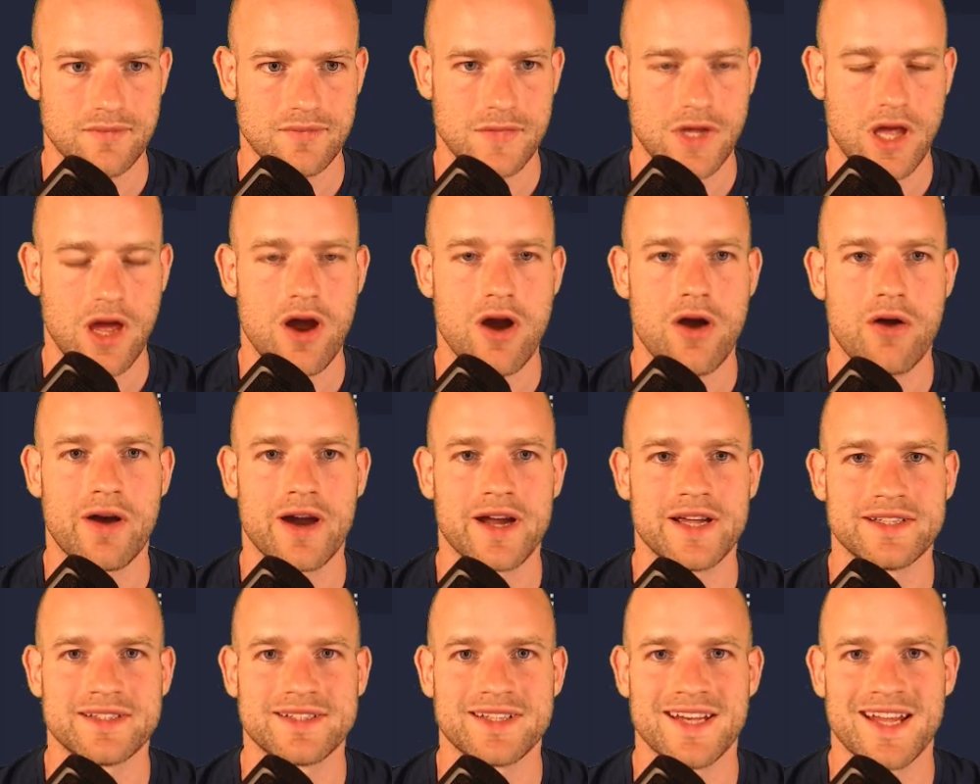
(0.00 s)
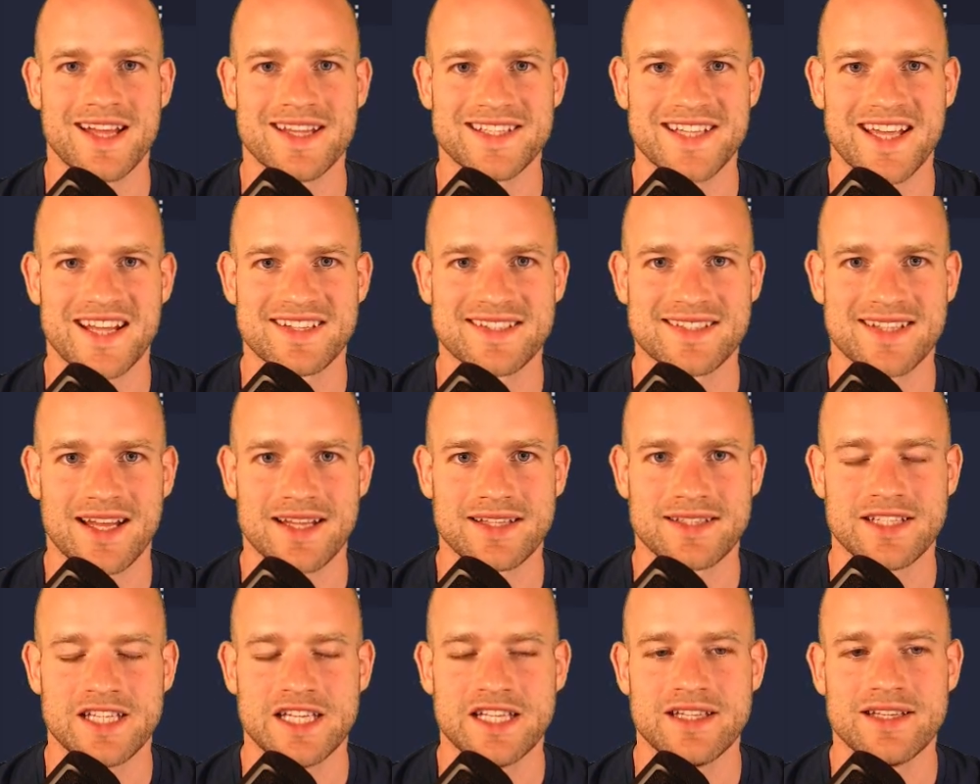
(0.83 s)
All right, let's get
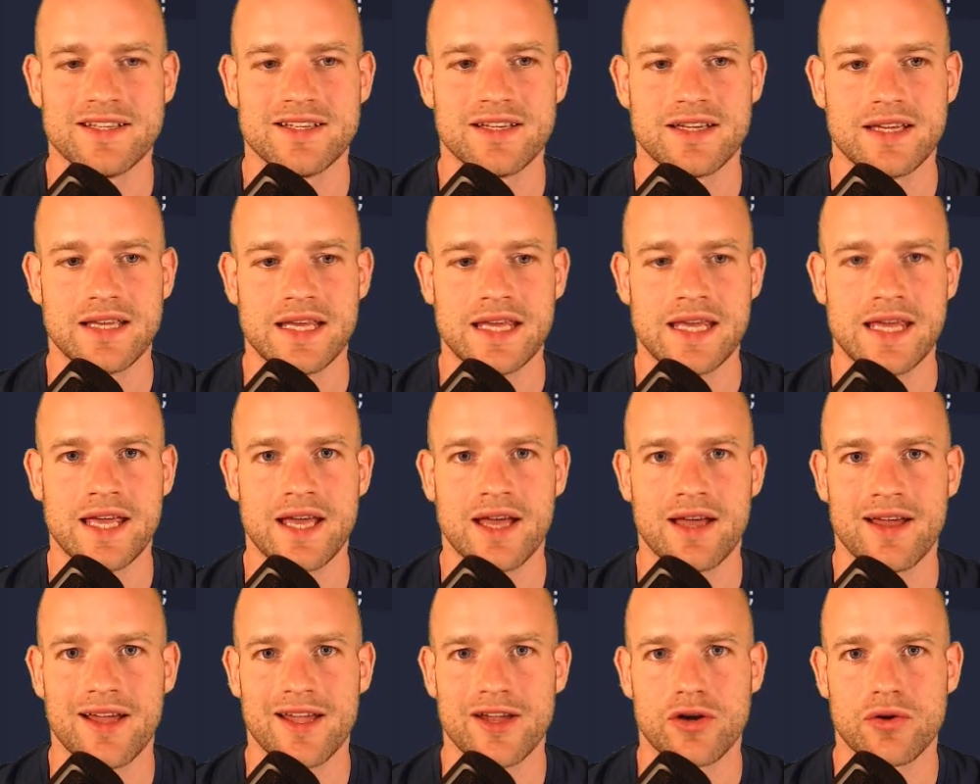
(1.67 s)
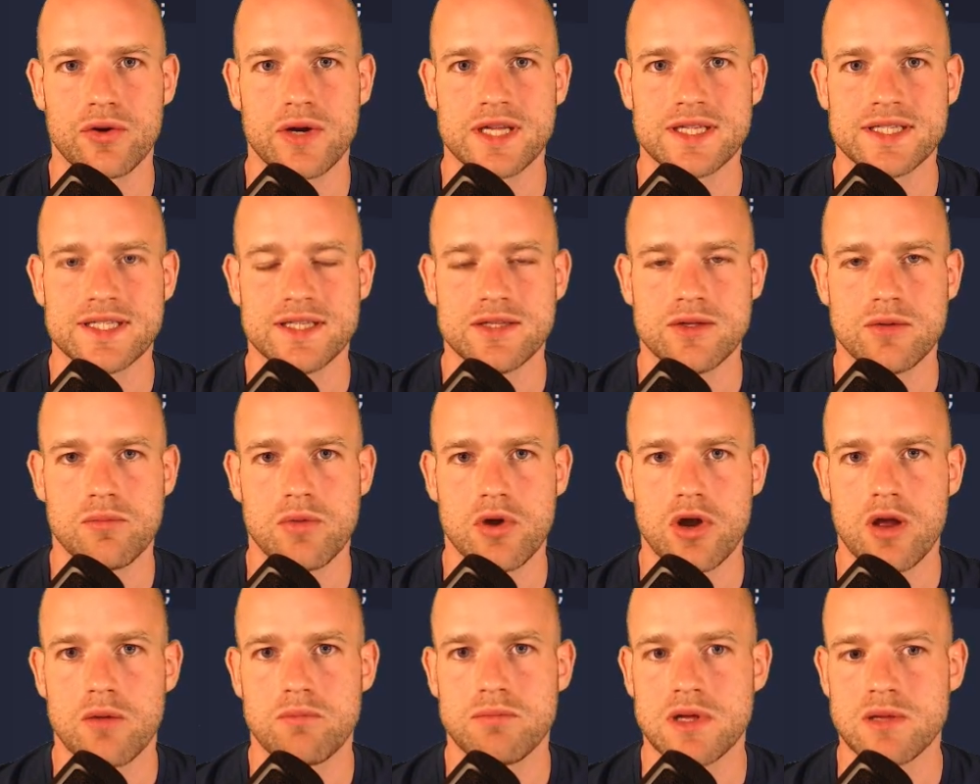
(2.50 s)
started. Here I created a
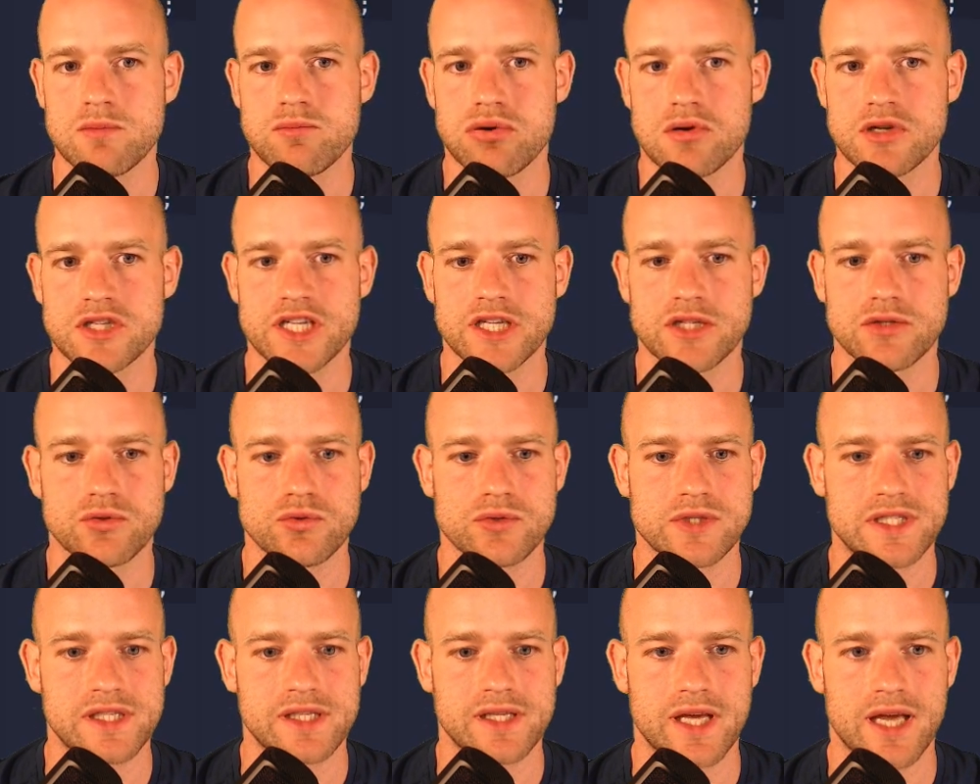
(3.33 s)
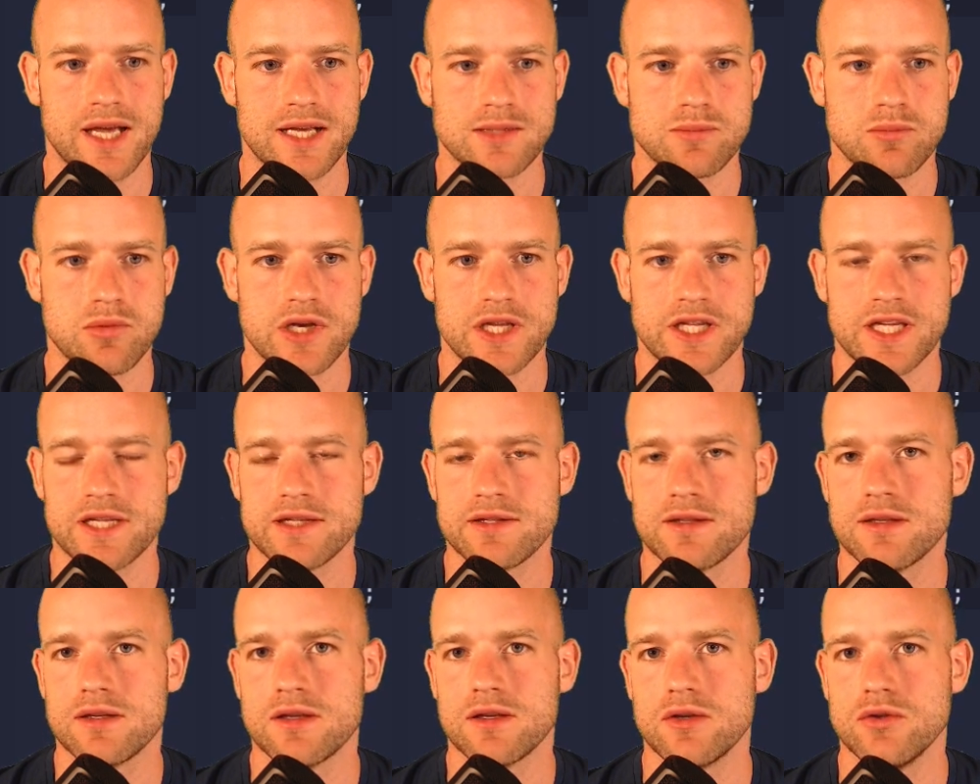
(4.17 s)
boilerplate project using Expo init.